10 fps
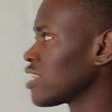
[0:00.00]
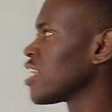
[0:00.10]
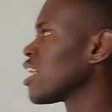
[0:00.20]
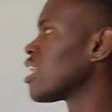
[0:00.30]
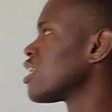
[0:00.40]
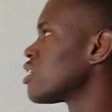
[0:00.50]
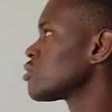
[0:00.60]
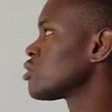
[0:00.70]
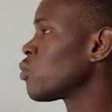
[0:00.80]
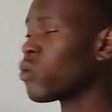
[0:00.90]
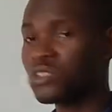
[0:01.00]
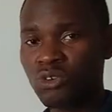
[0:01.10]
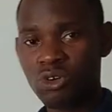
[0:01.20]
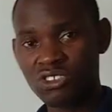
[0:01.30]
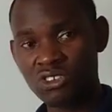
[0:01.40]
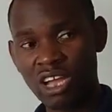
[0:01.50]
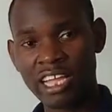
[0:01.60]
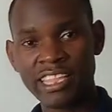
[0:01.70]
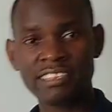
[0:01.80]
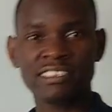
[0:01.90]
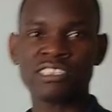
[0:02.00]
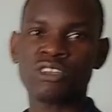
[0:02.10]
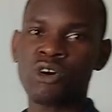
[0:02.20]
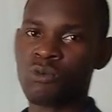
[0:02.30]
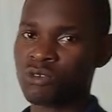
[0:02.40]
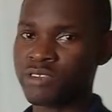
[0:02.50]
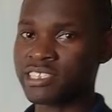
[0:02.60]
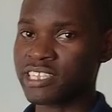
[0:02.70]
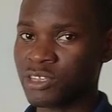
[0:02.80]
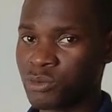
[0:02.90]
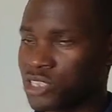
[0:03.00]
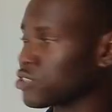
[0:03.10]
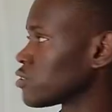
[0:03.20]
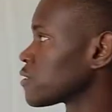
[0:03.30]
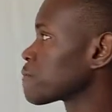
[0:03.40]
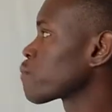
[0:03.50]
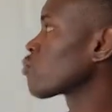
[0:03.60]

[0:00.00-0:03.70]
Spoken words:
Today we want to continue our lesson on quadratic equation,